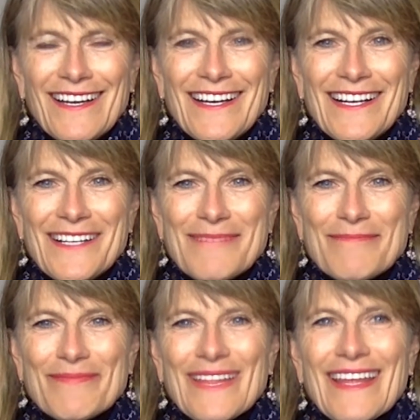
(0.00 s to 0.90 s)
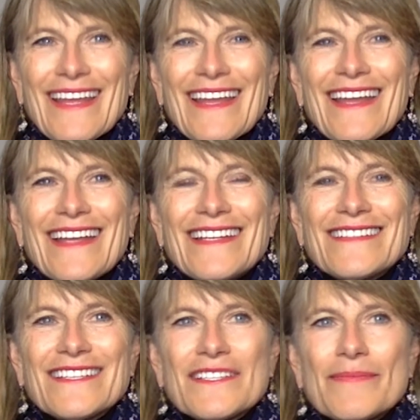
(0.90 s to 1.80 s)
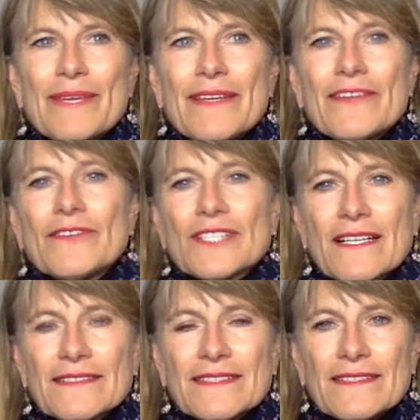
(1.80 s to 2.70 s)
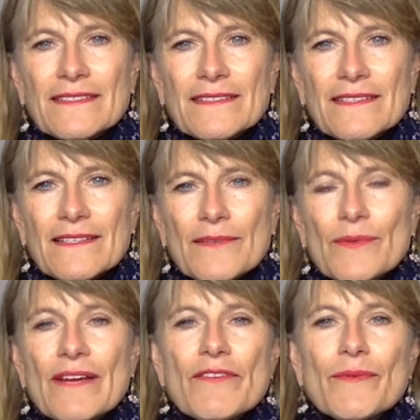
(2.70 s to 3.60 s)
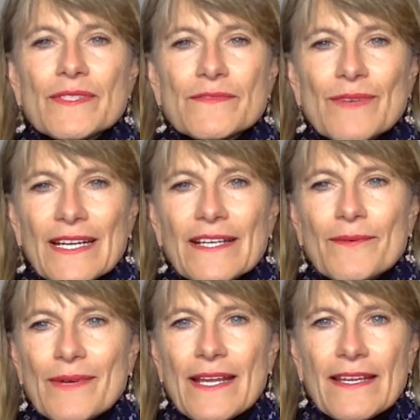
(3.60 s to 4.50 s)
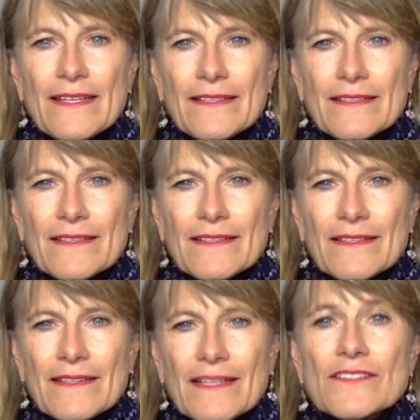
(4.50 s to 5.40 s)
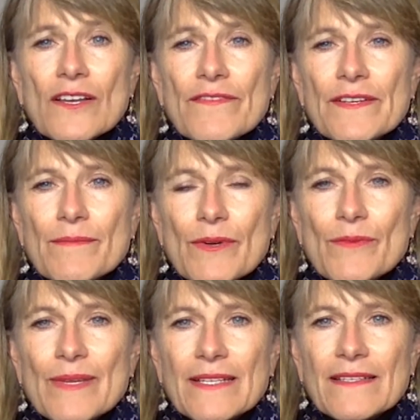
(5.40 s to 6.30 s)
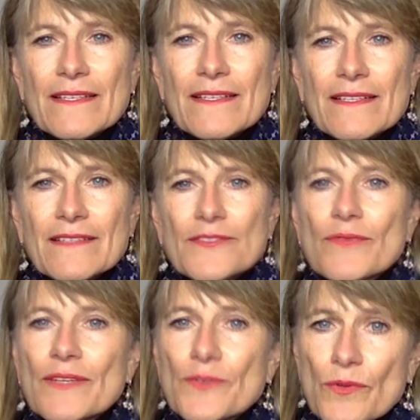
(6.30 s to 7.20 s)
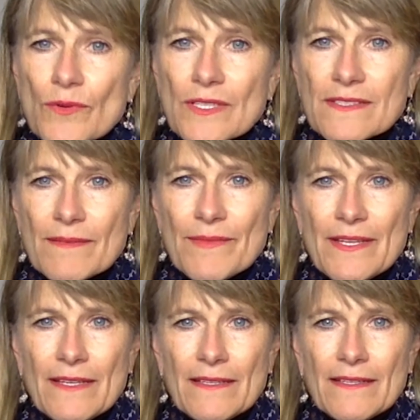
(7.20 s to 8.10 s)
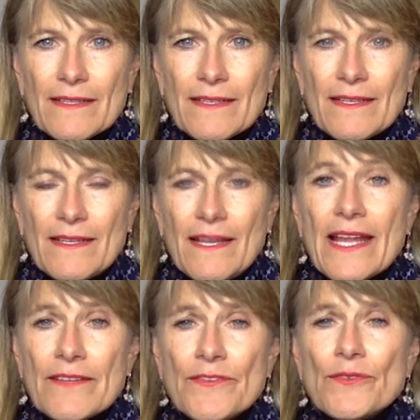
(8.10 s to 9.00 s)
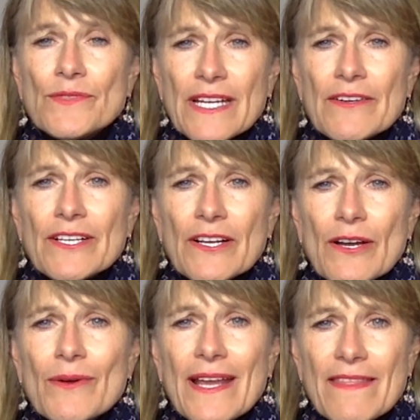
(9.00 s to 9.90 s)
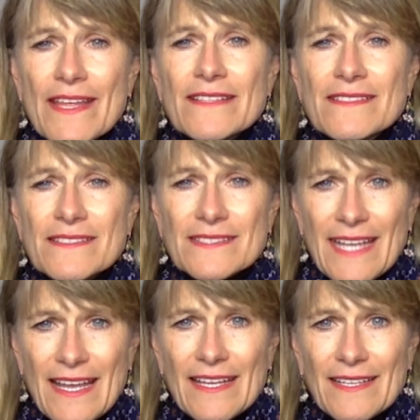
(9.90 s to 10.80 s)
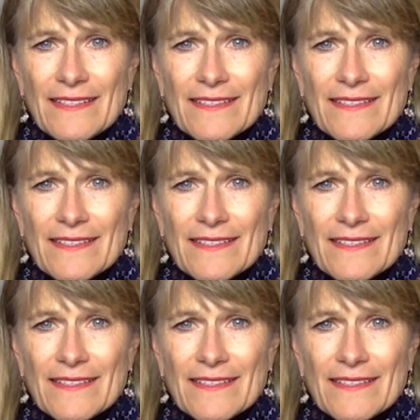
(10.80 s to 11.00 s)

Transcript: And he said to me, Jacqueline, when everyone's running away, that's often a moment to run towards something. And if you dare to go and then stay,